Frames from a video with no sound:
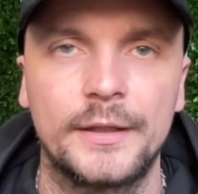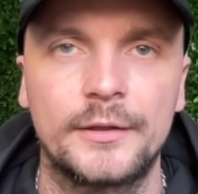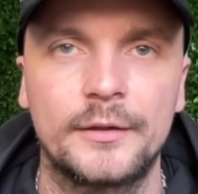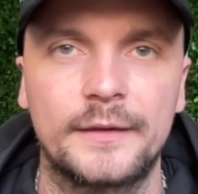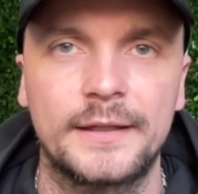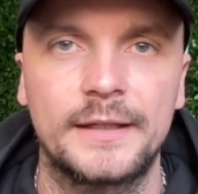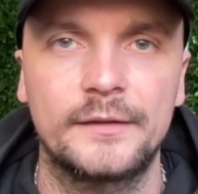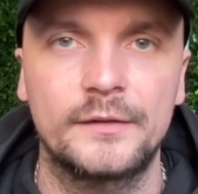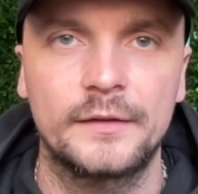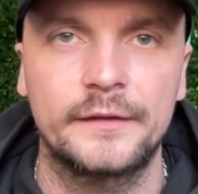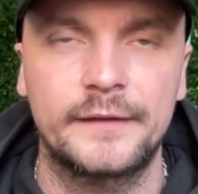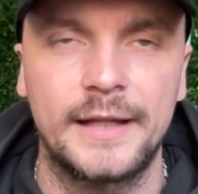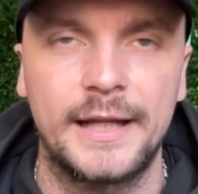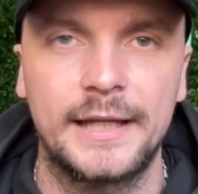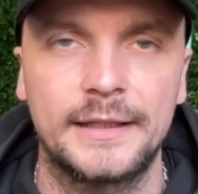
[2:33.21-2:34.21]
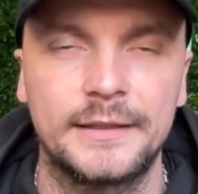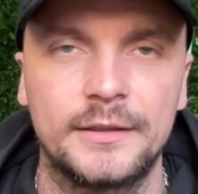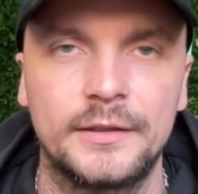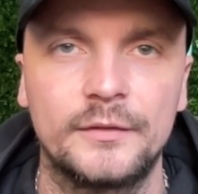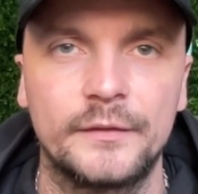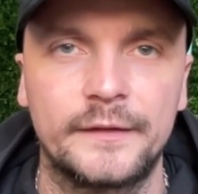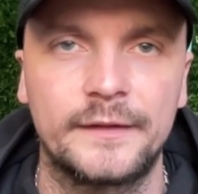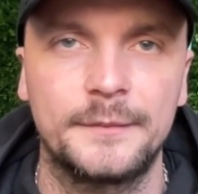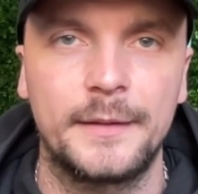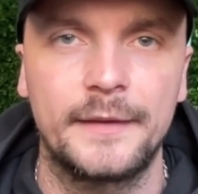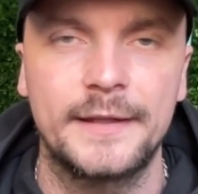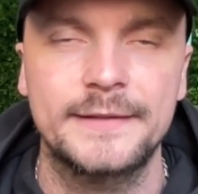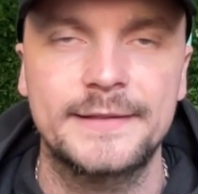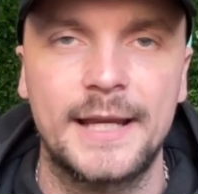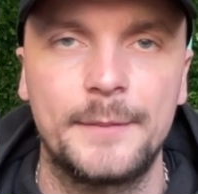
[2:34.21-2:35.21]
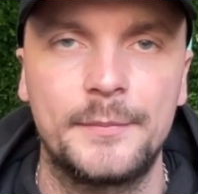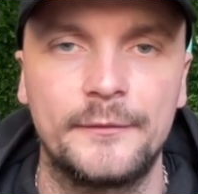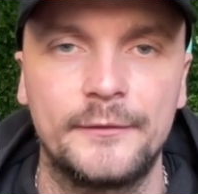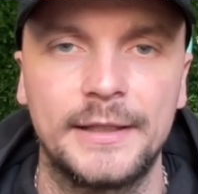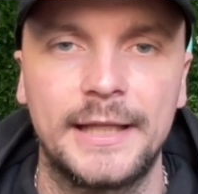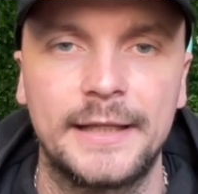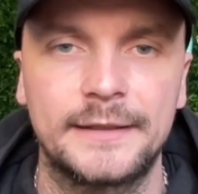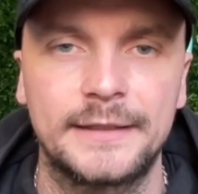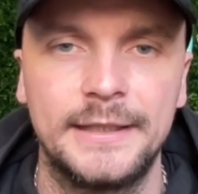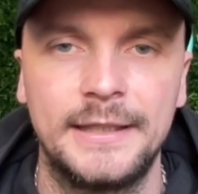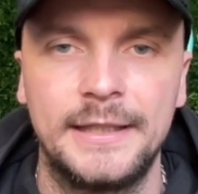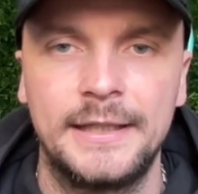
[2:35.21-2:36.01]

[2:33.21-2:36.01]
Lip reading: I don't think he's going to start. He doesn't seem like that type of a lad.